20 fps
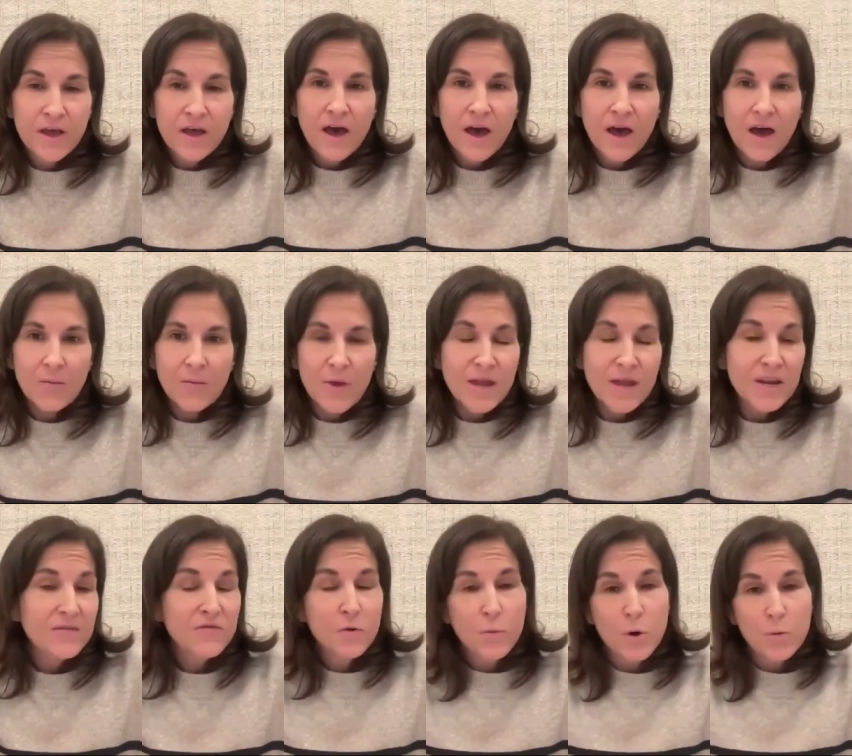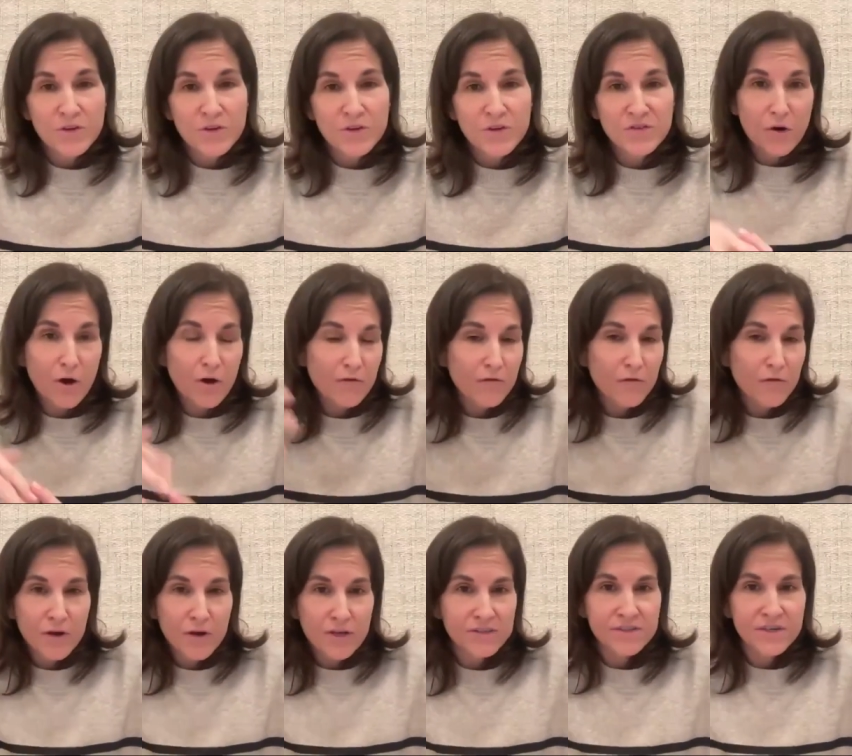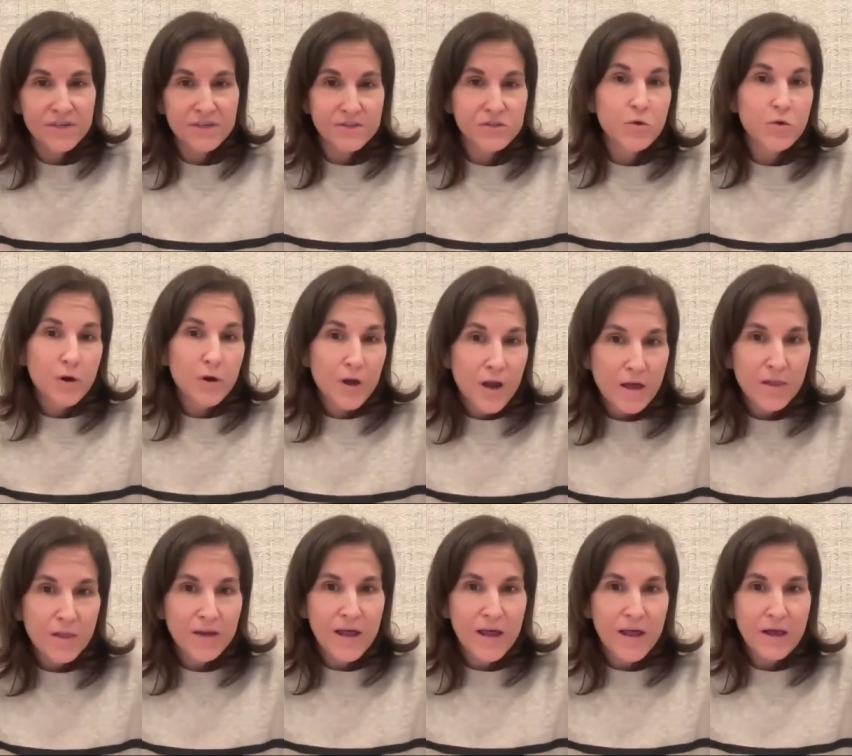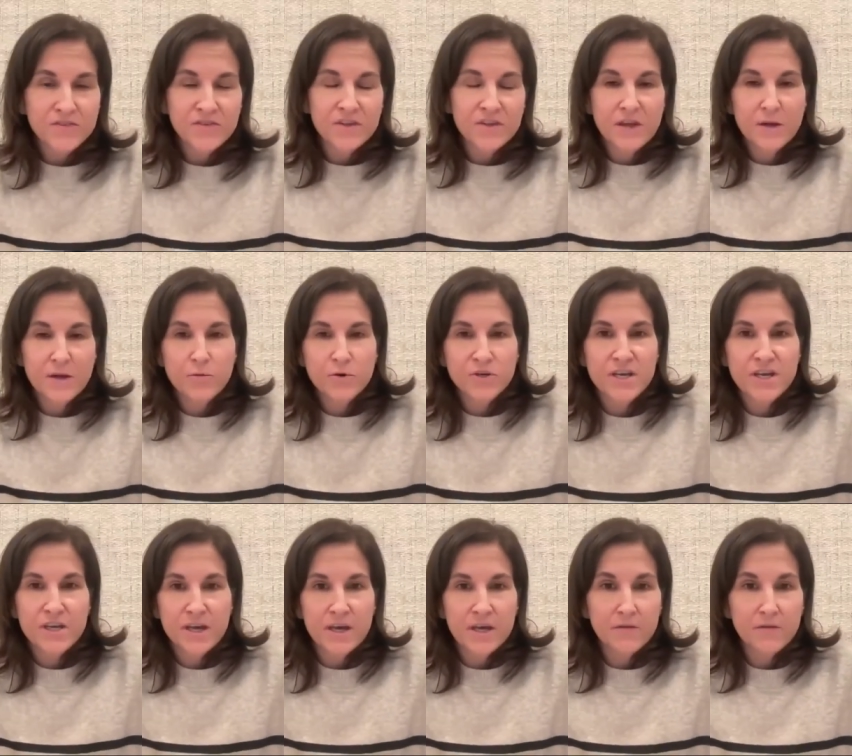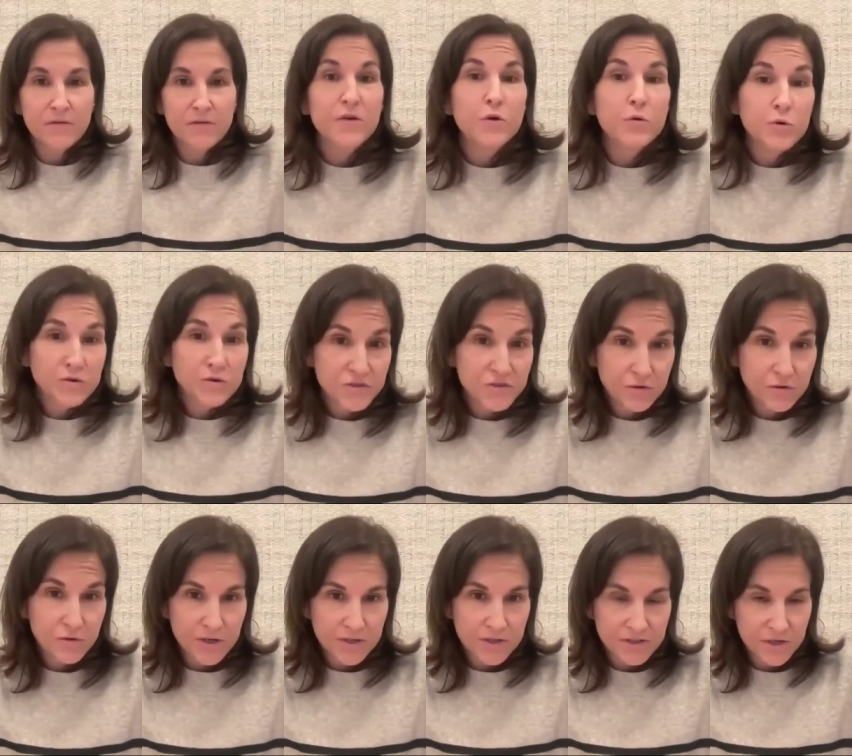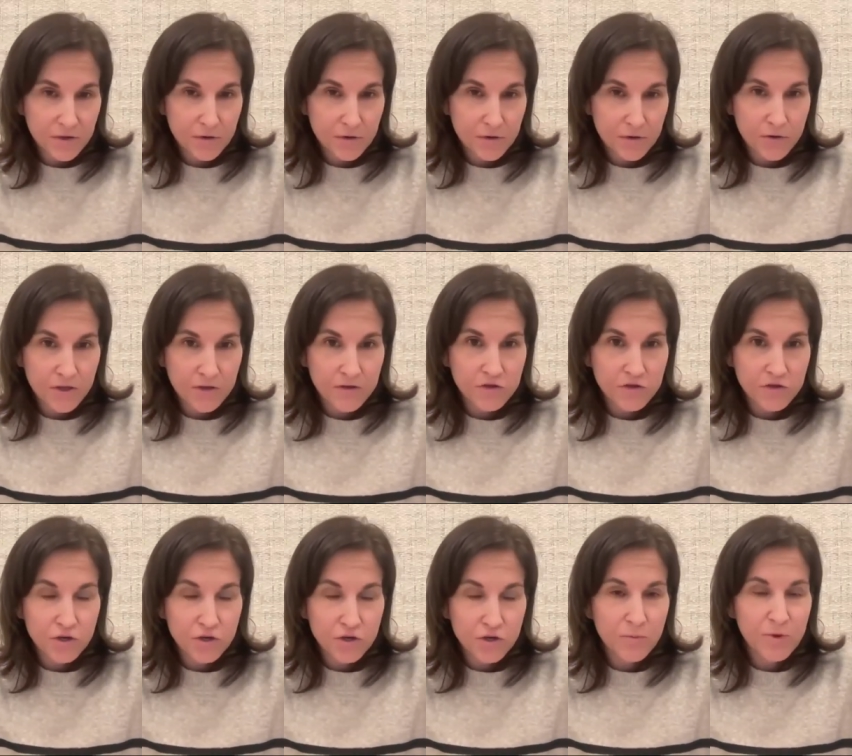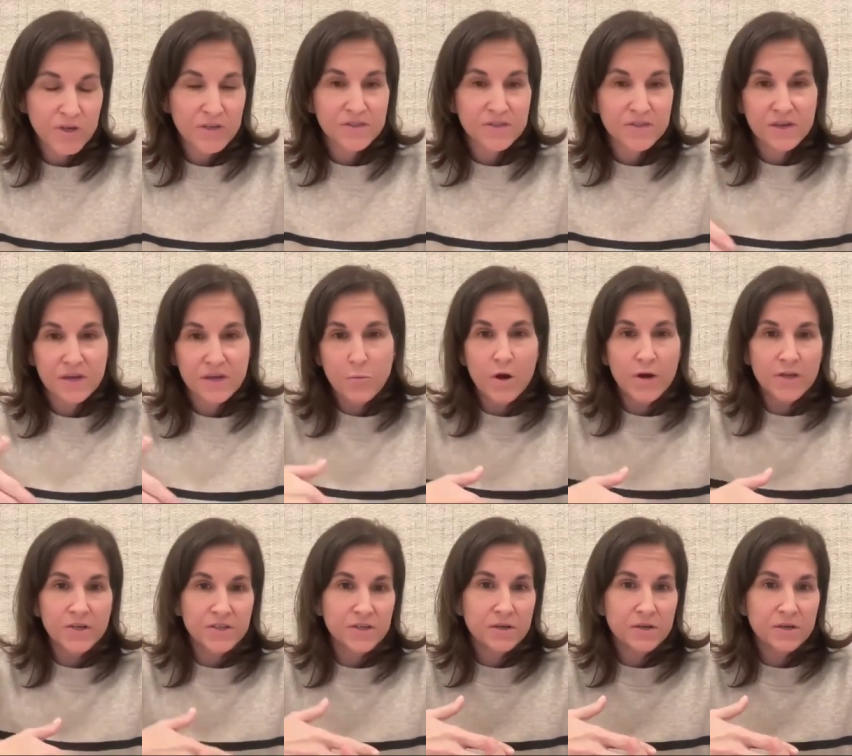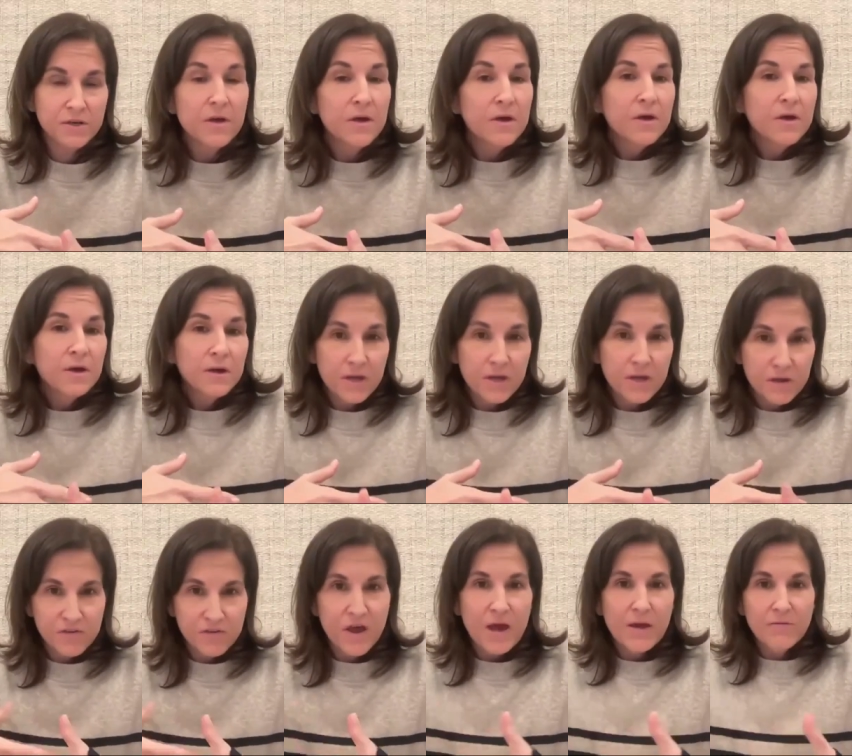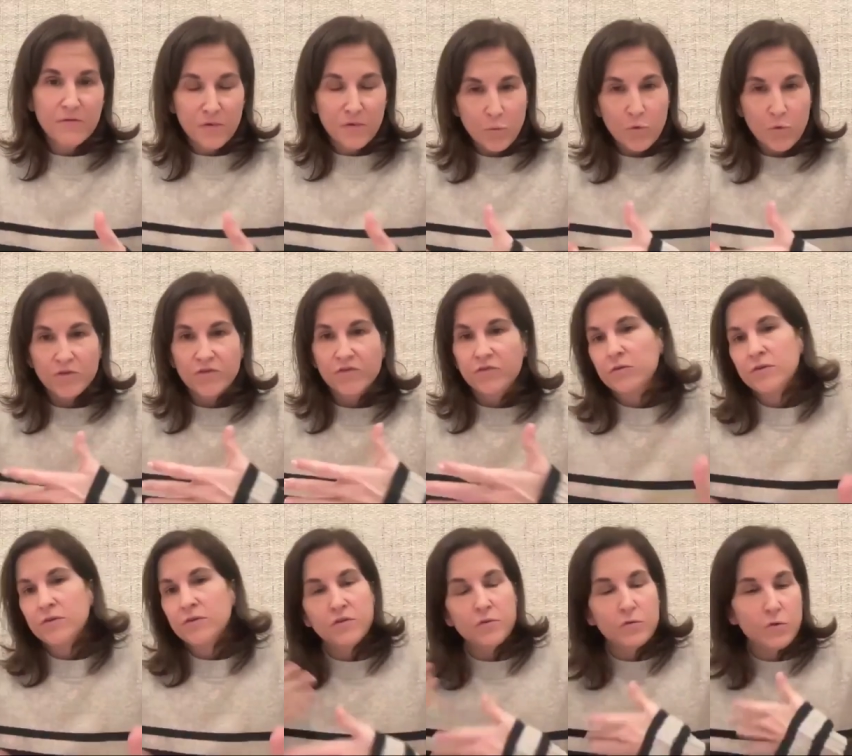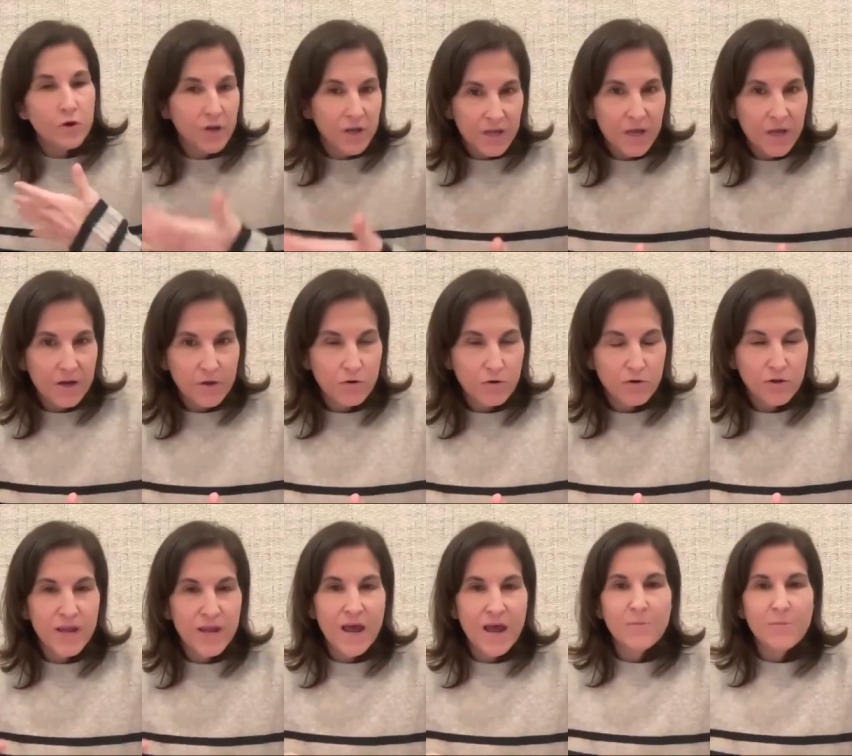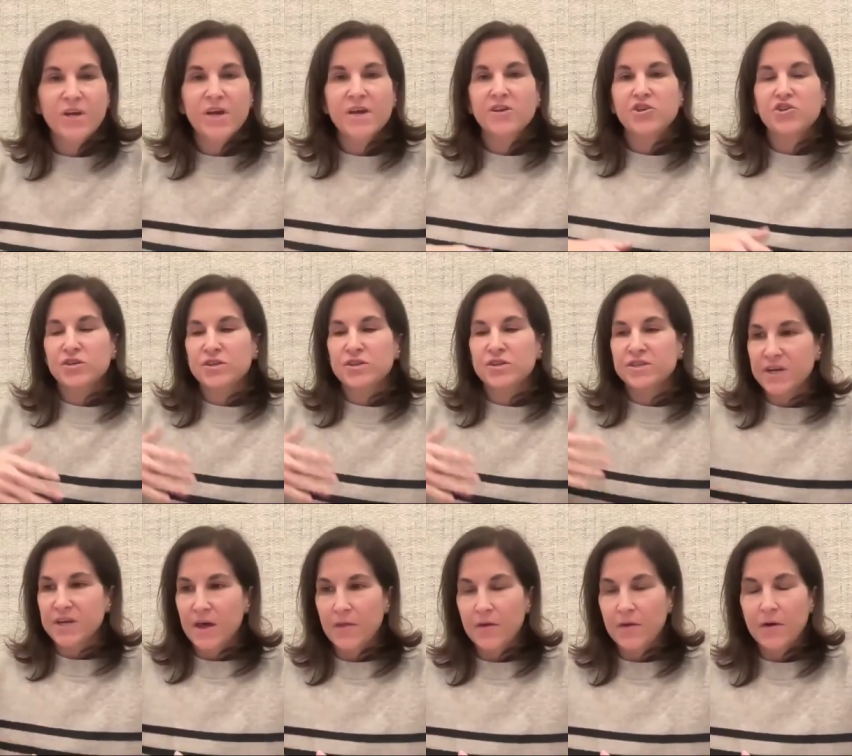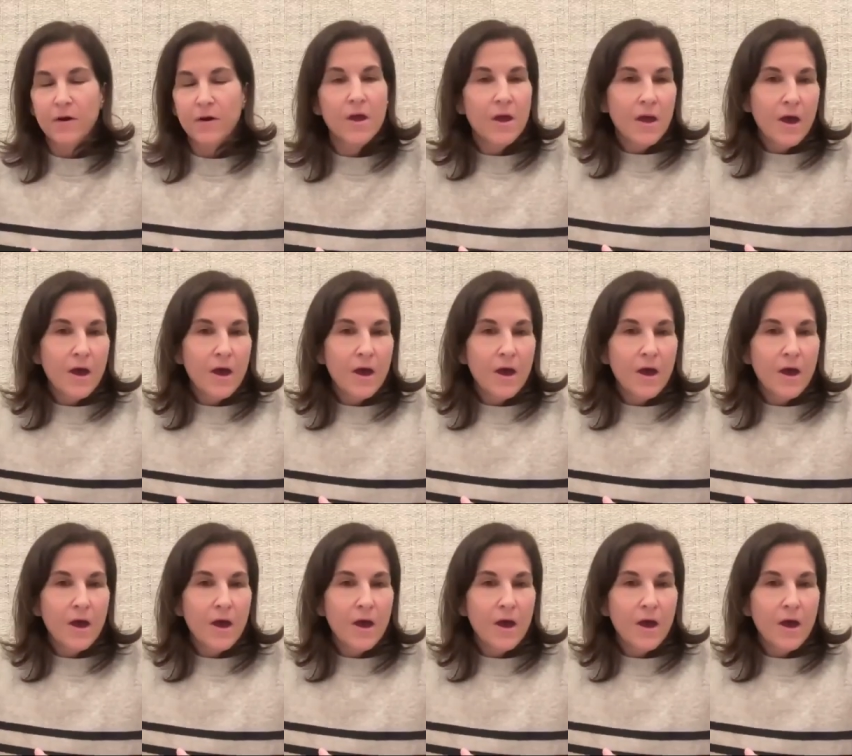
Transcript: And even when we saw, for instance, Cornell announced that they were taking fewer students in early this year because they wanted to give time for more students who couldn't get an early application together,